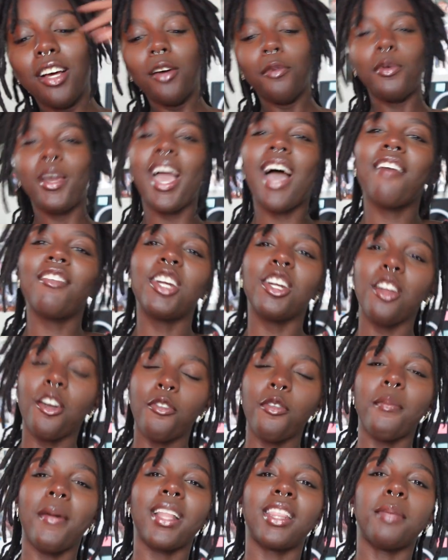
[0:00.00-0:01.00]
We haven't enough
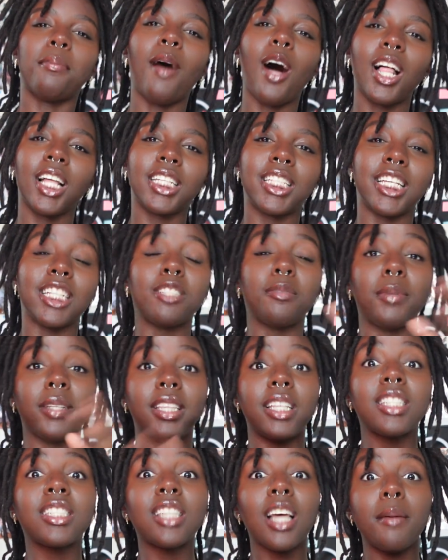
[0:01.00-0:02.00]
about the politics, but
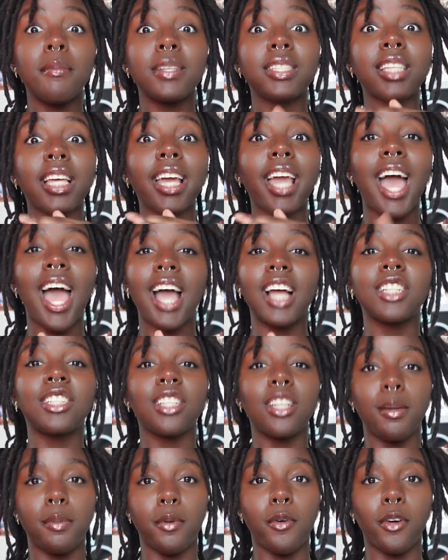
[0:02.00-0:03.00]
this time it's like
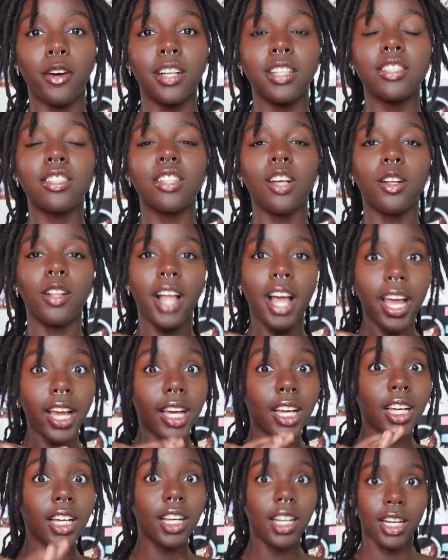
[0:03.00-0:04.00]
actually important, so
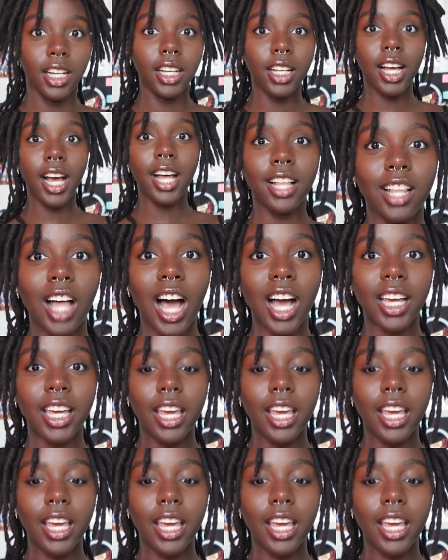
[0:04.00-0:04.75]
like, lock